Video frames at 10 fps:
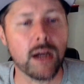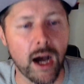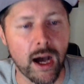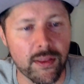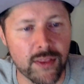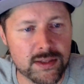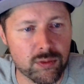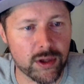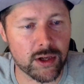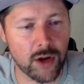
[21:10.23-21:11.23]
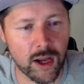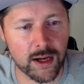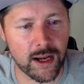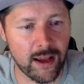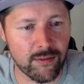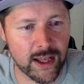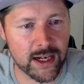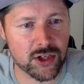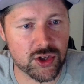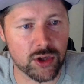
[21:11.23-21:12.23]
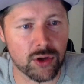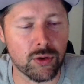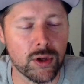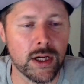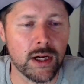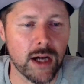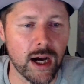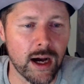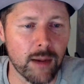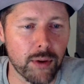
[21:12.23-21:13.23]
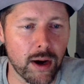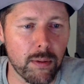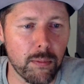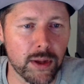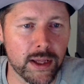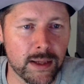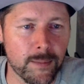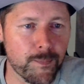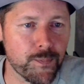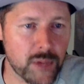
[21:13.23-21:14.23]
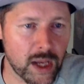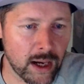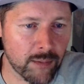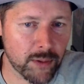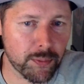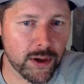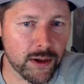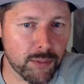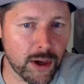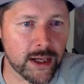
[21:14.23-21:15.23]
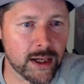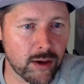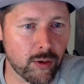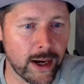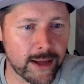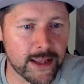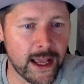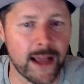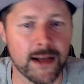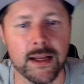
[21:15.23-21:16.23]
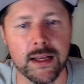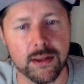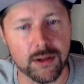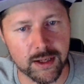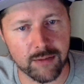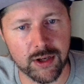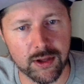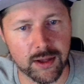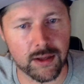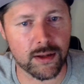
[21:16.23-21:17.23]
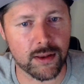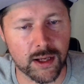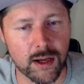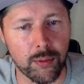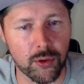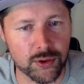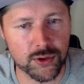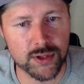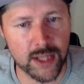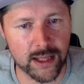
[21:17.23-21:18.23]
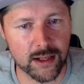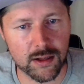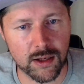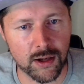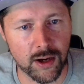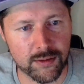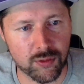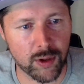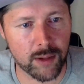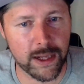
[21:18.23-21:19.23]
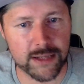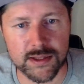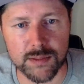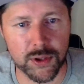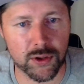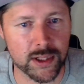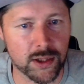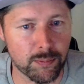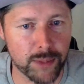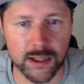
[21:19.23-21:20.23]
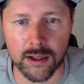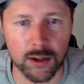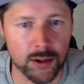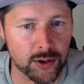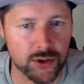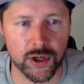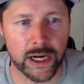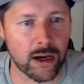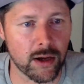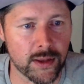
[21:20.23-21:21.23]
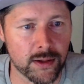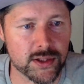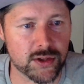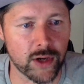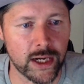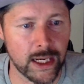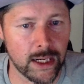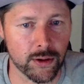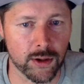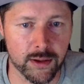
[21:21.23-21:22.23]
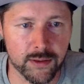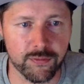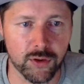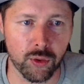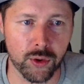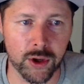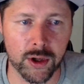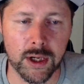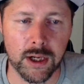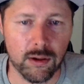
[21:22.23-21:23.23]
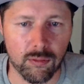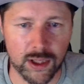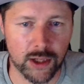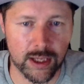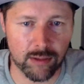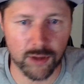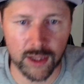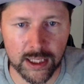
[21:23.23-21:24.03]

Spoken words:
This one, you're not going to have that issue probably. They're probably going to correct that. They're giving you the cup holders that you don't have to worry about spilling your beer, your drink on the screen or on the floor when you get really